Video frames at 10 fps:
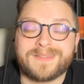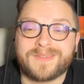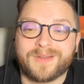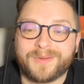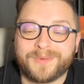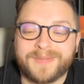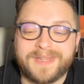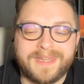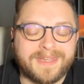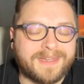So
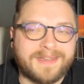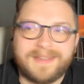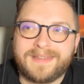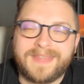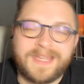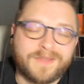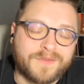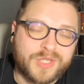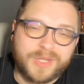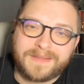thank you for
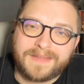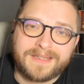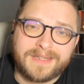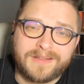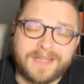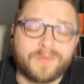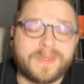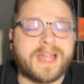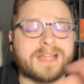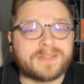sharing that, Neil. And
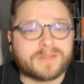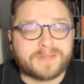we got to